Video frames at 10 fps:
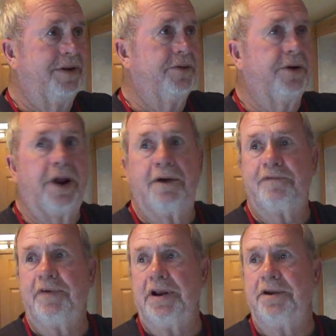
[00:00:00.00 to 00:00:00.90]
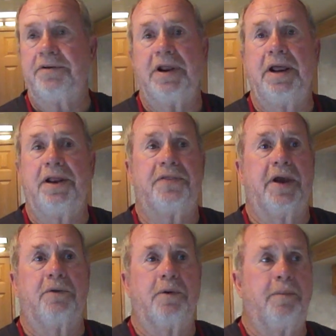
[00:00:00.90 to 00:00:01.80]
they're not finished
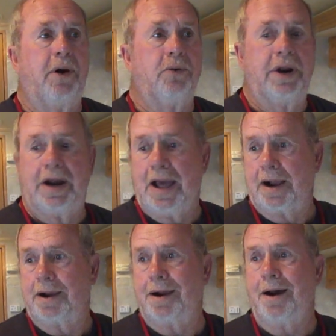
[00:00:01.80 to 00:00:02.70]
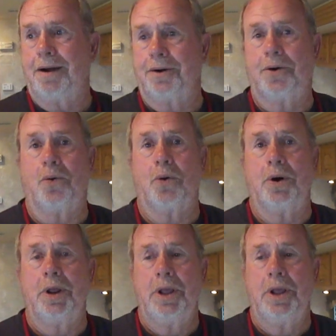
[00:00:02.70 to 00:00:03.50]
anything remotely like a Concord.